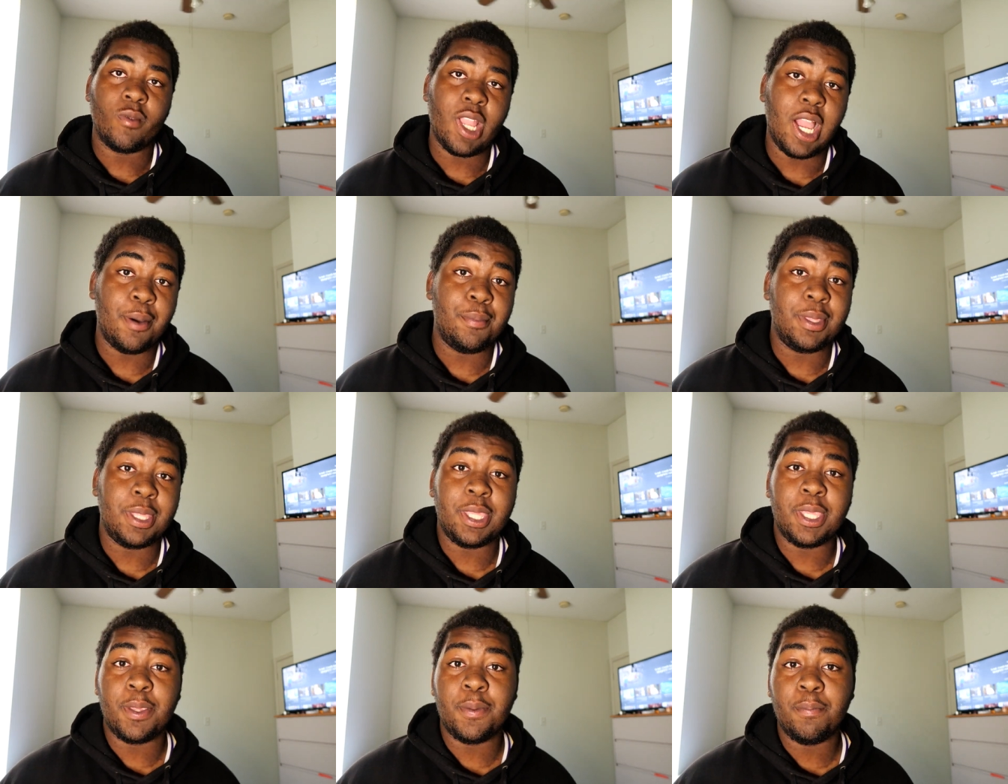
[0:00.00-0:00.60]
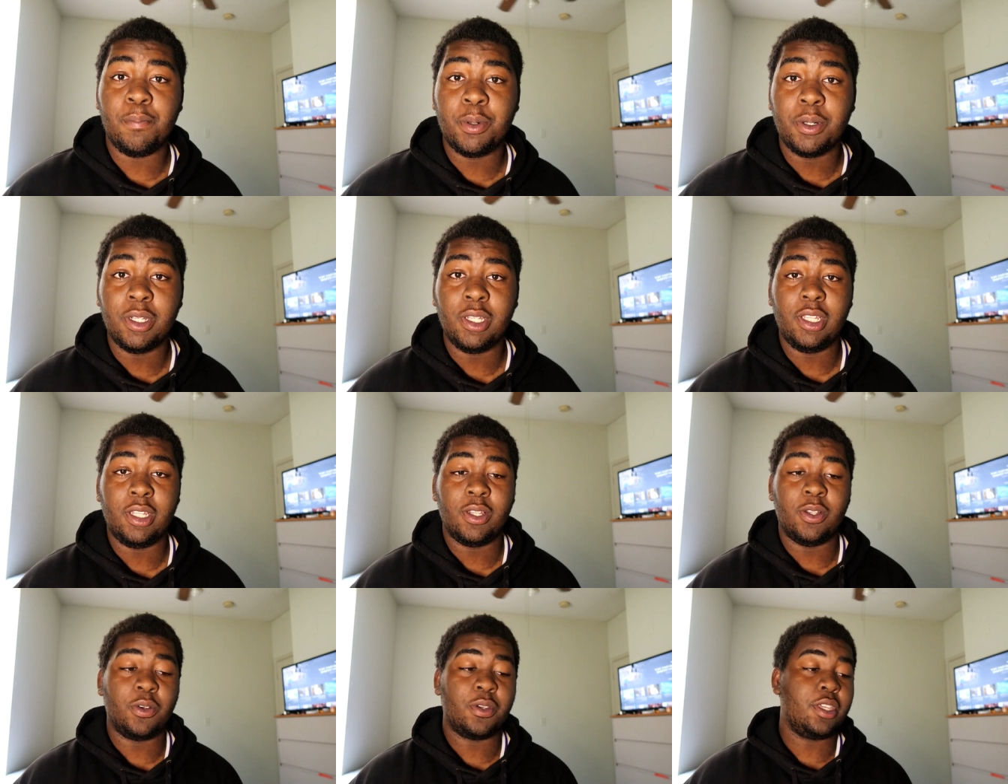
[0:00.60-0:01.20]
I've been getting
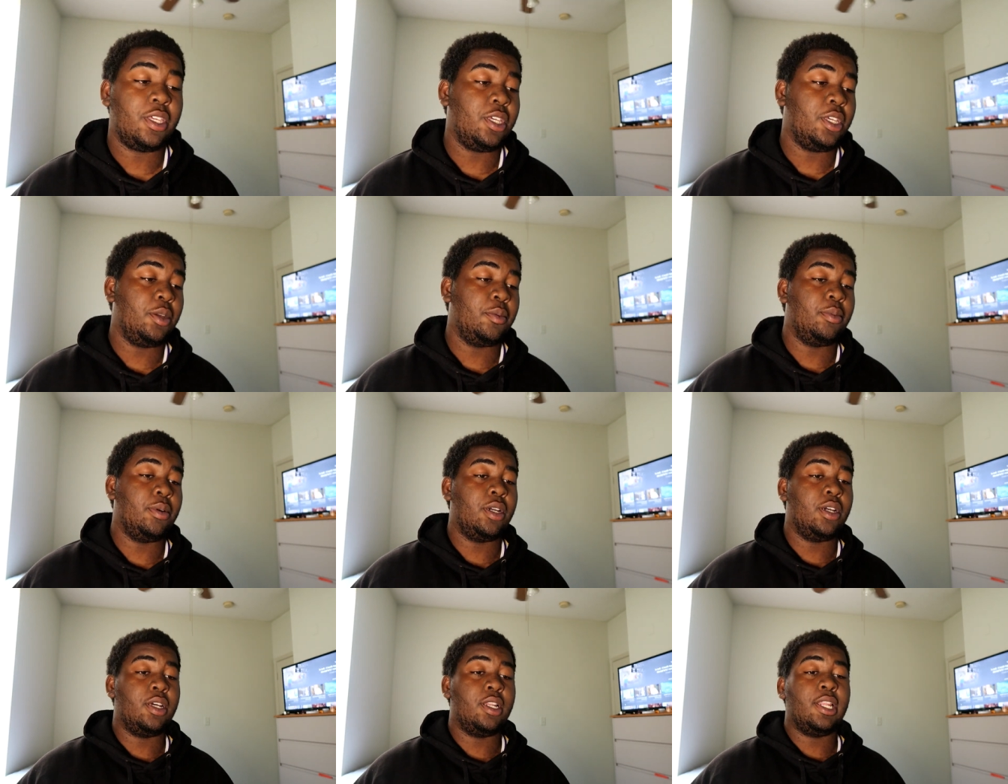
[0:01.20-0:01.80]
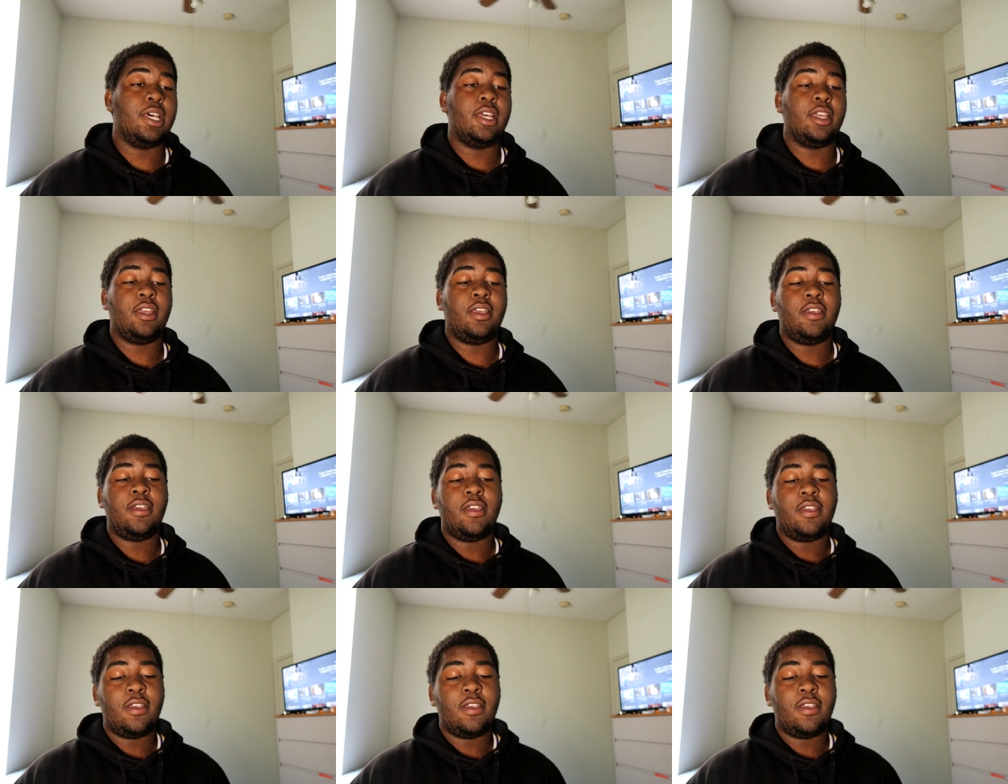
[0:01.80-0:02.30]
bullied low key, bro. Like,